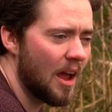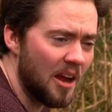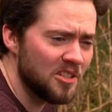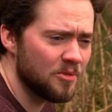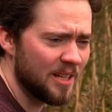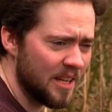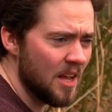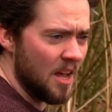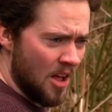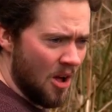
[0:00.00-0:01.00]
I had to really
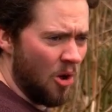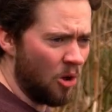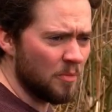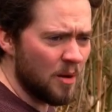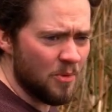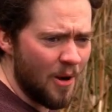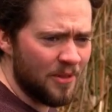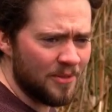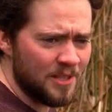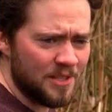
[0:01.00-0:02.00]
hold my
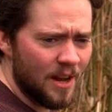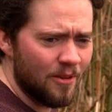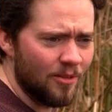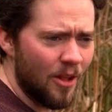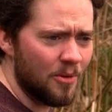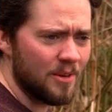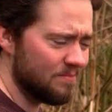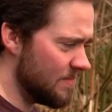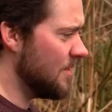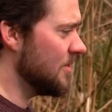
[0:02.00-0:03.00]
breath to stay afloat,
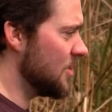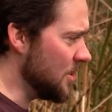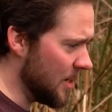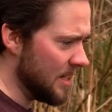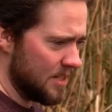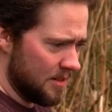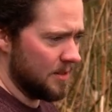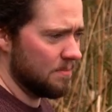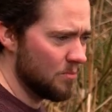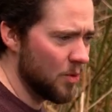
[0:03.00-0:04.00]
and even still I needed
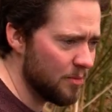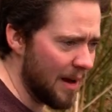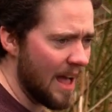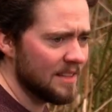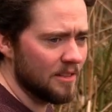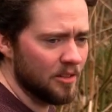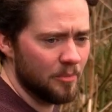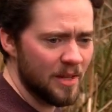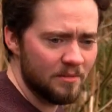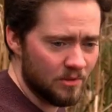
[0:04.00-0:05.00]
to move my hands a little
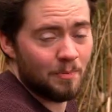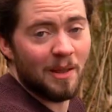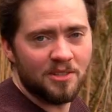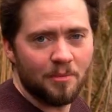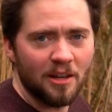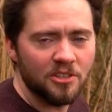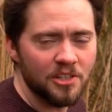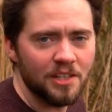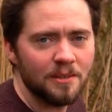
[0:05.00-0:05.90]
bit and spend some energy.